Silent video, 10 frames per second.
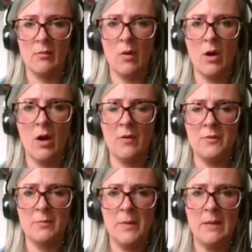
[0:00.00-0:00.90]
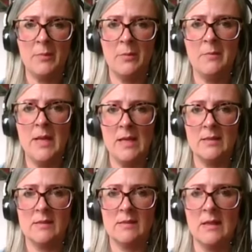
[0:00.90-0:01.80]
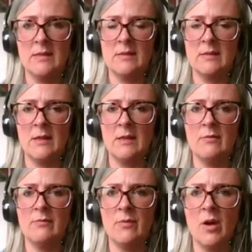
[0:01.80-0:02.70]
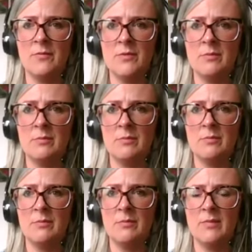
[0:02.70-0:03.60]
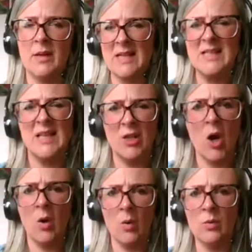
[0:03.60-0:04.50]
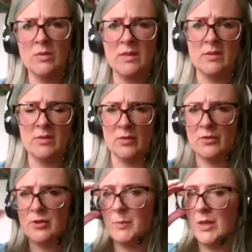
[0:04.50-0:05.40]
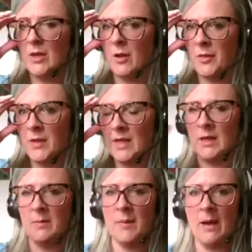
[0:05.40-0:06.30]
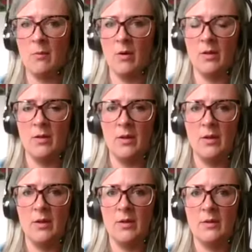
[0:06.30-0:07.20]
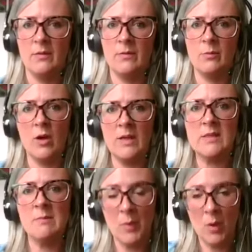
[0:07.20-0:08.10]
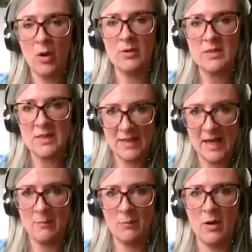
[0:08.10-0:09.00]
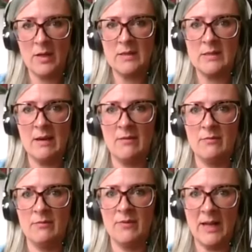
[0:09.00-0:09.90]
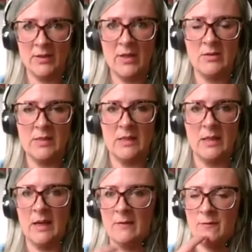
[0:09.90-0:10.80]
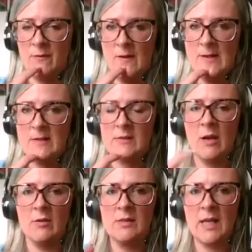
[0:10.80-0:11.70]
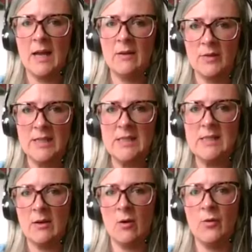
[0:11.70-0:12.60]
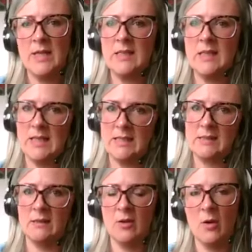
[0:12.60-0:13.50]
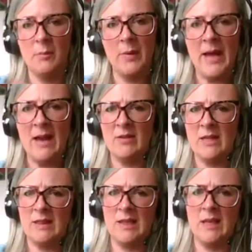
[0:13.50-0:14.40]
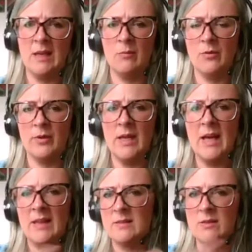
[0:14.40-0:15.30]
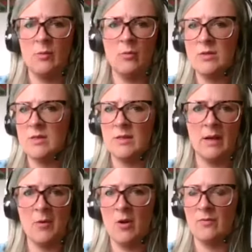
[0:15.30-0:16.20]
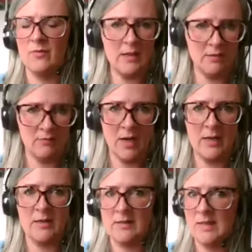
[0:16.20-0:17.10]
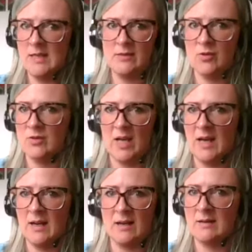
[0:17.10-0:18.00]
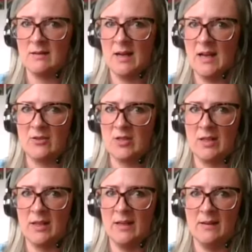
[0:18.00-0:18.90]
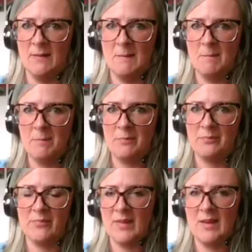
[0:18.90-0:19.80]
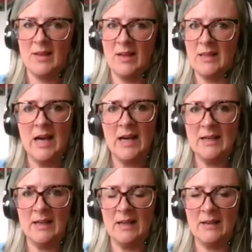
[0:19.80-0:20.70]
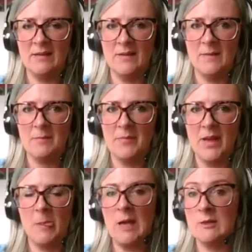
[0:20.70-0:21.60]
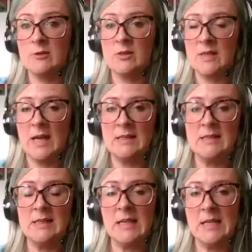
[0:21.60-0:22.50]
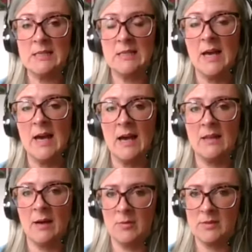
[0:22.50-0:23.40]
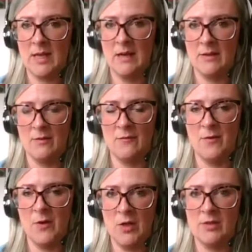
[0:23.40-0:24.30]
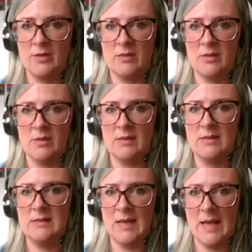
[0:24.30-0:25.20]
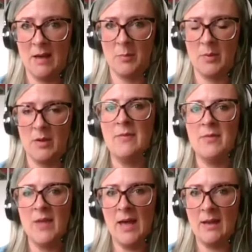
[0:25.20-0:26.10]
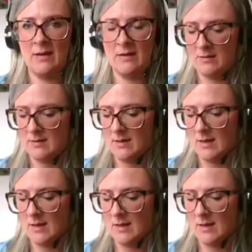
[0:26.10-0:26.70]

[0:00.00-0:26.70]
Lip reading: what often people miss is that they're often setting goals as such, but they're not thinking about what is important to them, what is their values in life. So I was kind of listing all these lists and comparing and thinking, well, yeah, there's no wonder I'm not feeling right, because these just aren't actually aligning. And I just started to dig into that. That was kind of the first step. And then